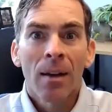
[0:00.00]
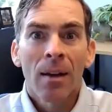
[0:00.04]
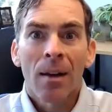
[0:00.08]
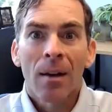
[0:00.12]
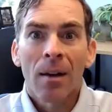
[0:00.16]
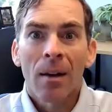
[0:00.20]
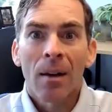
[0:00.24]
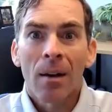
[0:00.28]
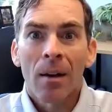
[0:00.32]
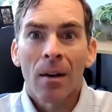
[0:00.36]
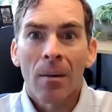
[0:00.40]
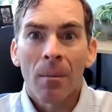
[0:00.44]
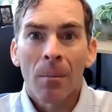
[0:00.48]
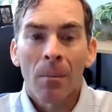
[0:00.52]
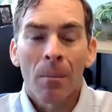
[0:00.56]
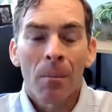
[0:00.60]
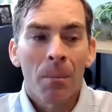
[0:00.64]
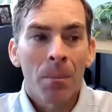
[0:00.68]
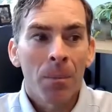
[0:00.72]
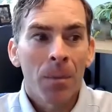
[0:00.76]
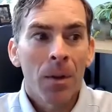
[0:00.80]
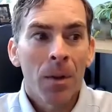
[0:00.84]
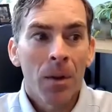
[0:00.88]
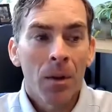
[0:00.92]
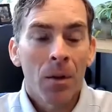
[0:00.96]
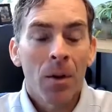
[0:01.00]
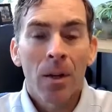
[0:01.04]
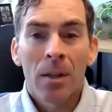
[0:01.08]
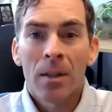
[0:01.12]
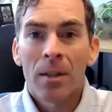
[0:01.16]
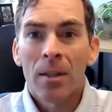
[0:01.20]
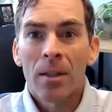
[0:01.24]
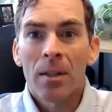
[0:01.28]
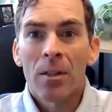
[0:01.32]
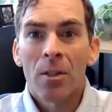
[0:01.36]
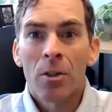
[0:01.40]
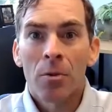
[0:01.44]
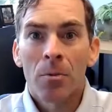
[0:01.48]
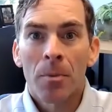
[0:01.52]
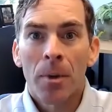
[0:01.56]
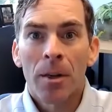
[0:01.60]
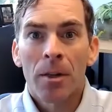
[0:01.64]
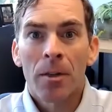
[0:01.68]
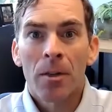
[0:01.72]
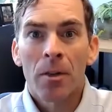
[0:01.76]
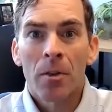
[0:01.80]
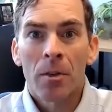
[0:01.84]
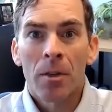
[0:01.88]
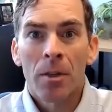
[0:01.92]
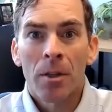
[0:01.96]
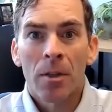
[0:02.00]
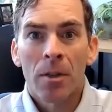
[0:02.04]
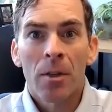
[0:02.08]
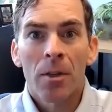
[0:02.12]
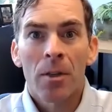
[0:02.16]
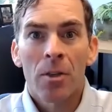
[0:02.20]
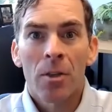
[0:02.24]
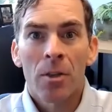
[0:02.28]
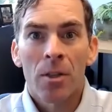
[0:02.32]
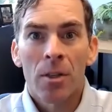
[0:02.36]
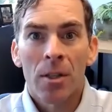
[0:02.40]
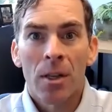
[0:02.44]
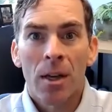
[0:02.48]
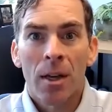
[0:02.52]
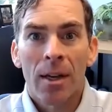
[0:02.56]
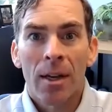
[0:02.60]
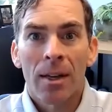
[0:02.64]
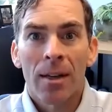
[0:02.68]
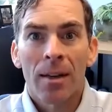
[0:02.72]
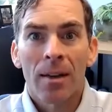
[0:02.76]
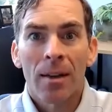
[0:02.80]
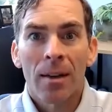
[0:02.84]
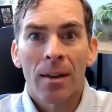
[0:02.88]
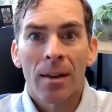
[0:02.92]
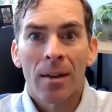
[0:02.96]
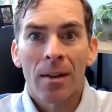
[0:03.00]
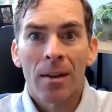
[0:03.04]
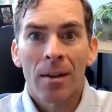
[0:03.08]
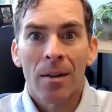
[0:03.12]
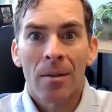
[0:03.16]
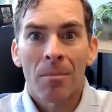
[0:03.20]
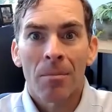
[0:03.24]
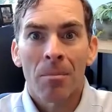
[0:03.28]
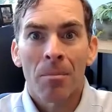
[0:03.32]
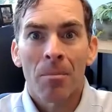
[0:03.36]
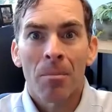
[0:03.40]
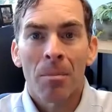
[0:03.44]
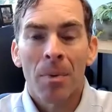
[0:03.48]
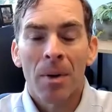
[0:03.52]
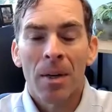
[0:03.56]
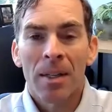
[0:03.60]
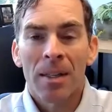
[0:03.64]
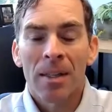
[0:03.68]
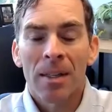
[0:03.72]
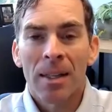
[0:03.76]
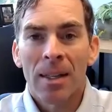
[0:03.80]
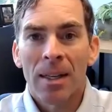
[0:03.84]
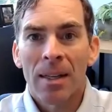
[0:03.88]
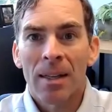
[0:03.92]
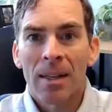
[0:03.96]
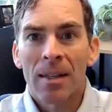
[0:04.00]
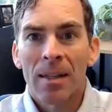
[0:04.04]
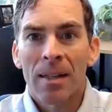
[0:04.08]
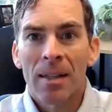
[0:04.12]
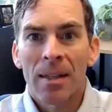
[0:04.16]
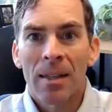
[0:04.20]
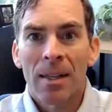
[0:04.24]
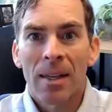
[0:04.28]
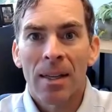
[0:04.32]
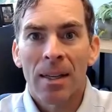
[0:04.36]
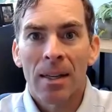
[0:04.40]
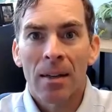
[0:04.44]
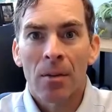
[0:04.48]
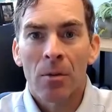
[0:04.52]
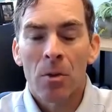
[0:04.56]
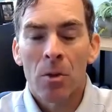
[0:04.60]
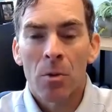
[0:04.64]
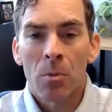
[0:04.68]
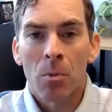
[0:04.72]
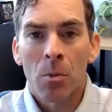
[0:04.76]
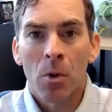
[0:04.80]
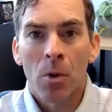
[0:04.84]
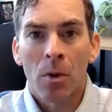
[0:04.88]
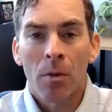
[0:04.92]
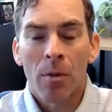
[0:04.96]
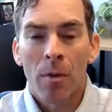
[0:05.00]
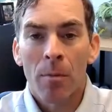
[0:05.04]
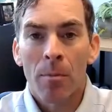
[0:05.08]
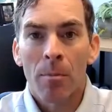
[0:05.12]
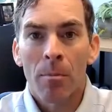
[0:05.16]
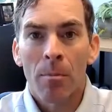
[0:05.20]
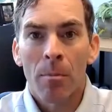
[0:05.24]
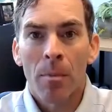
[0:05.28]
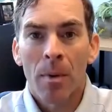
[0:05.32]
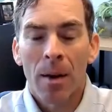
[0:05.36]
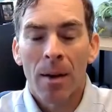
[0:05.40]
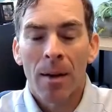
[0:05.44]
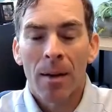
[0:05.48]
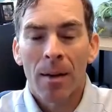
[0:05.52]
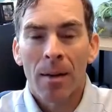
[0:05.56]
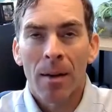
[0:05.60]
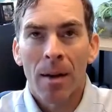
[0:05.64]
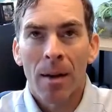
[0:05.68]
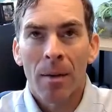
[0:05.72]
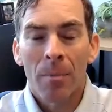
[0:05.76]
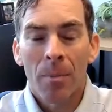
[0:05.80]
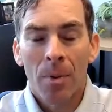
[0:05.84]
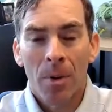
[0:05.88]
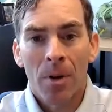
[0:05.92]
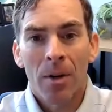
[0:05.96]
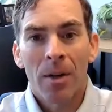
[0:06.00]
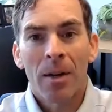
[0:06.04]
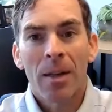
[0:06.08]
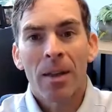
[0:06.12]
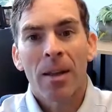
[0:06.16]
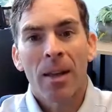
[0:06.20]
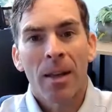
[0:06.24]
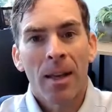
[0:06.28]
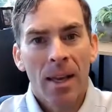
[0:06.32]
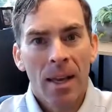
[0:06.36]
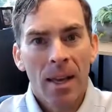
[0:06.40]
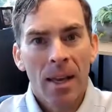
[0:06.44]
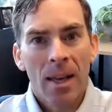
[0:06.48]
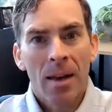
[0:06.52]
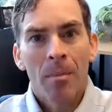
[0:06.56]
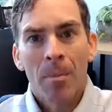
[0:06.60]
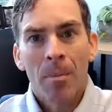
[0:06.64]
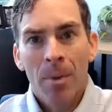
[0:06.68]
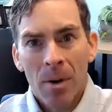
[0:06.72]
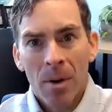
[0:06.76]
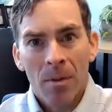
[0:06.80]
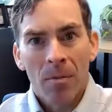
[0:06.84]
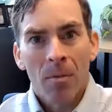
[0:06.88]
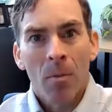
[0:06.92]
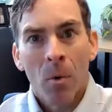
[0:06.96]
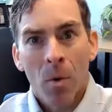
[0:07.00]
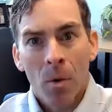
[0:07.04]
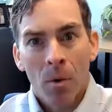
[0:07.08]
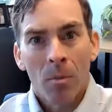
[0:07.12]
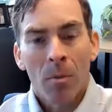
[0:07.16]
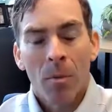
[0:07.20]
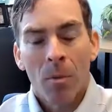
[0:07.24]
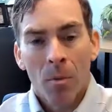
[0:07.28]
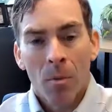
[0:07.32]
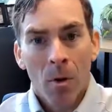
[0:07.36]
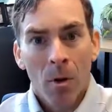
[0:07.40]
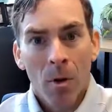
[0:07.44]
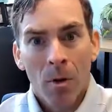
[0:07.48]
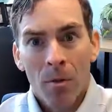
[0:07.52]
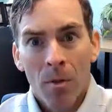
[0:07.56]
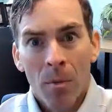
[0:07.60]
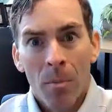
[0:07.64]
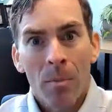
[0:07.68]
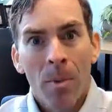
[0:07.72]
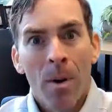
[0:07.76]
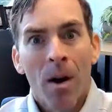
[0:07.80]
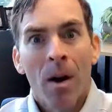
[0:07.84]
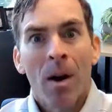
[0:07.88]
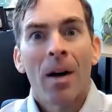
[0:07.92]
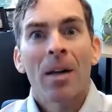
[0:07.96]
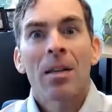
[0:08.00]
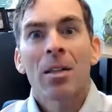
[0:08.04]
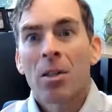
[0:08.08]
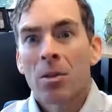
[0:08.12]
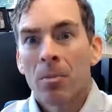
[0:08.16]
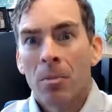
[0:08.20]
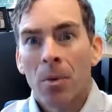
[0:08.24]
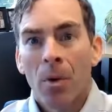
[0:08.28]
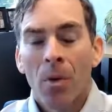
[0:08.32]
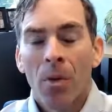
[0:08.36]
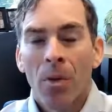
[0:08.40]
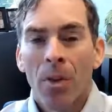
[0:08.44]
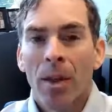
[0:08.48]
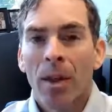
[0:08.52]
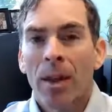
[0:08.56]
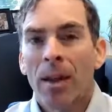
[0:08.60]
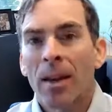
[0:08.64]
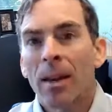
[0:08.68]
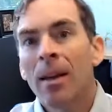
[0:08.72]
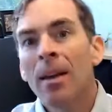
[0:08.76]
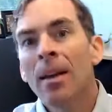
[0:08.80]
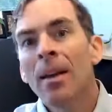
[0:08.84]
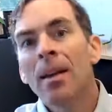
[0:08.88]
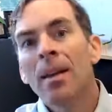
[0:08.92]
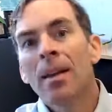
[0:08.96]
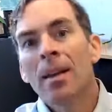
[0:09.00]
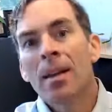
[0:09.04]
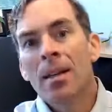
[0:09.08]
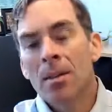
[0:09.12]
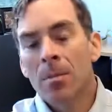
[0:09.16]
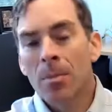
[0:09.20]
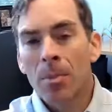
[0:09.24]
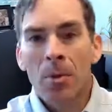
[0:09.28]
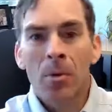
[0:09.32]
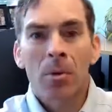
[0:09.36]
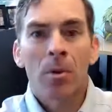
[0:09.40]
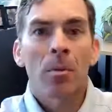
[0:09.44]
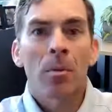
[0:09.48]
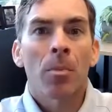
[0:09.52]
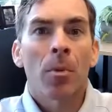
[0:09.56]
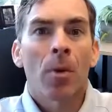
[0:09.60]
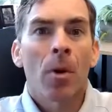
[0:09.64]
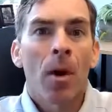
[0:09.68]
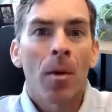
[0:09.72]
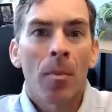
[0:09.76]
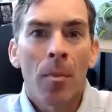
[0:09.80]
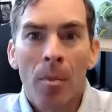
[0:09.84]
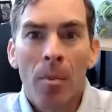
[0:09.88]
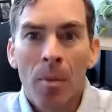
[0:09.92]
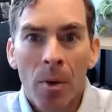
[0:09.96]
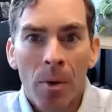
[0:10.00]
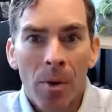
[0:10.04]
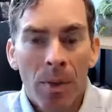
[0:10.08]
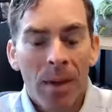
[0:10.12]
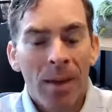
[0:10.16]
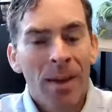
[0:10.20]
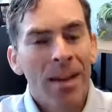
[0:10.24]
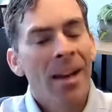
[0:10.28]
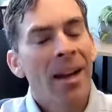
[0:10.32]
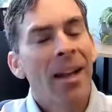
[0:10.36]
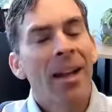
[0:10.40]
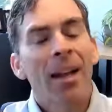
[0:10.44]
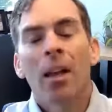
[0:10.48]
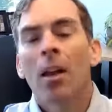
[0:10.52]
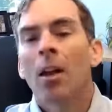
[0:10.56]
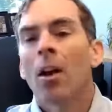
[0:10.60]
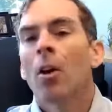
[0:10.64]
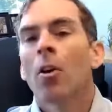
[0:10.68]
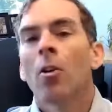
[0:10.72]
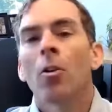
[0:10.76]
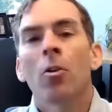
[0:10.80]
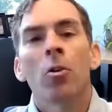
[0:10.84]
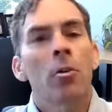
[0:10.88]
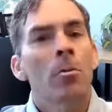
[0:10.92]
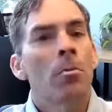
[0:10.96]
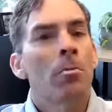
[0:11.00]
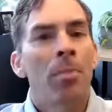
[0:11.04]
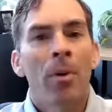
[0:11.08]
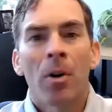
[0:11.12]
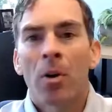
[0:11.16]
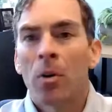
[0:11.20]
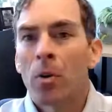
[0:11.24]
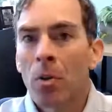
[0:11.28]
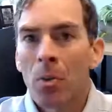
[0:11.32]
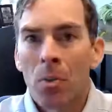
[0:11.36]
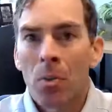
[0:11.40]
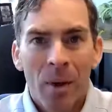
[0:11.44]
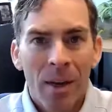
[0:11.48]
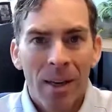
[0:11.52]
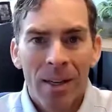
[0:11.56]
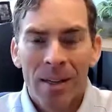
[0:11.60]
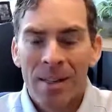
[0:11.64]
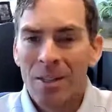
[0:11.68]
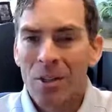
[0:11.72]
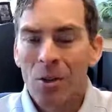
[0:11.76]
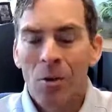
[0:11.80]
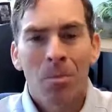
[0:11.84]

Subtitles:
I did do my due diligence on it, but at the end of the day, it was more of I put it in the camp of more of a possible thing as opposed to probable thing, and it goes both ways.